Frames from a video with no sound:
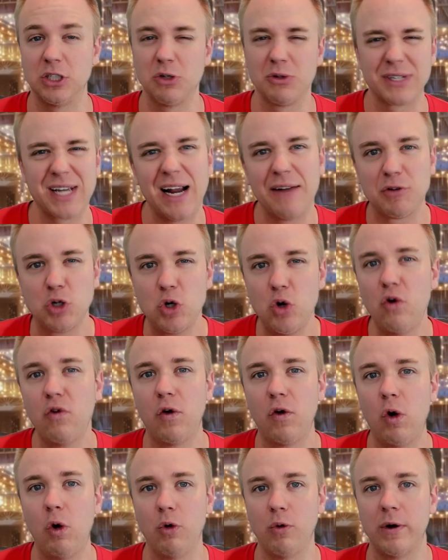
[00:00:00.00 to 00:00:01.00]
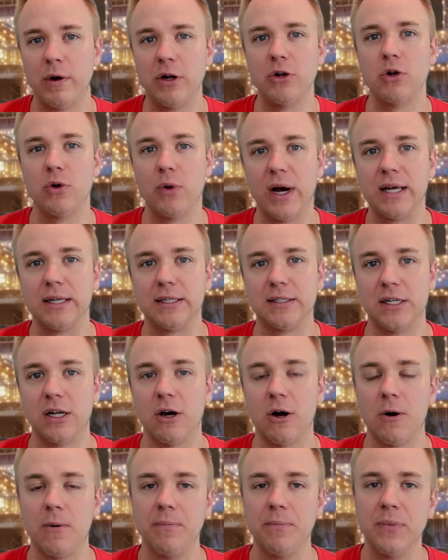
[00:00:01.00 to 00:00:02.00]
So it's kind of twofold when you do
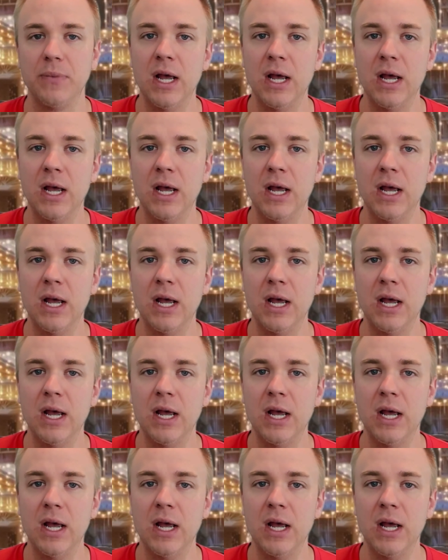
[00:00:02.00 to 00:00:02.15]
SEO.